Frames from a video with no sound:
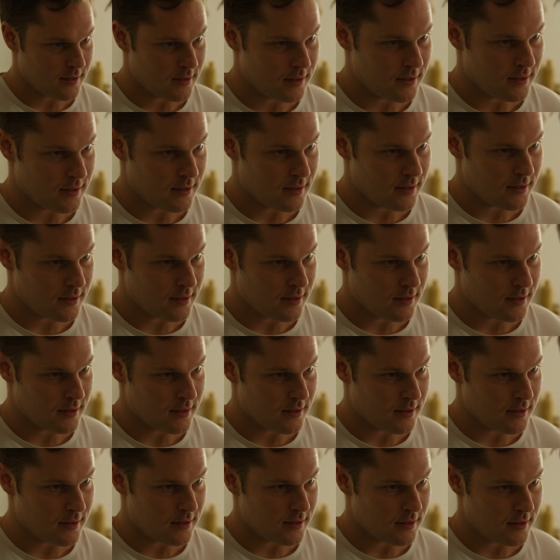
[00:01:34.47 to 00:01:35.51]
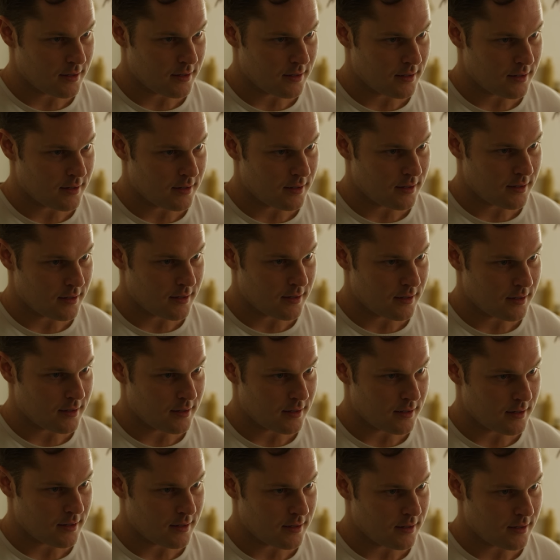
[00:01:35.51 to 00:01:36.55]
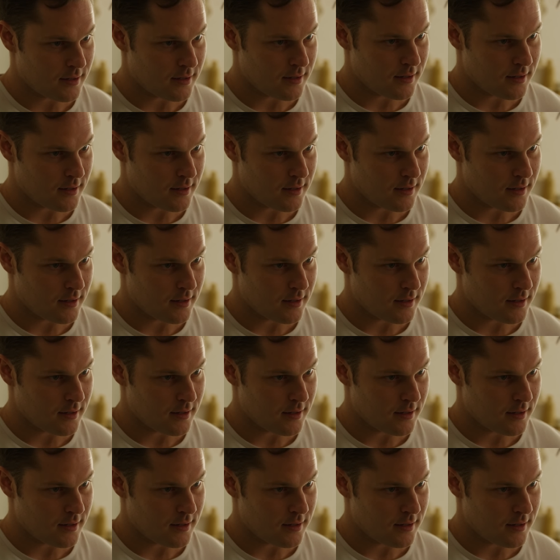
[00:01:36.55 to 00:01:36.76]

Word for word: Call me tu madre.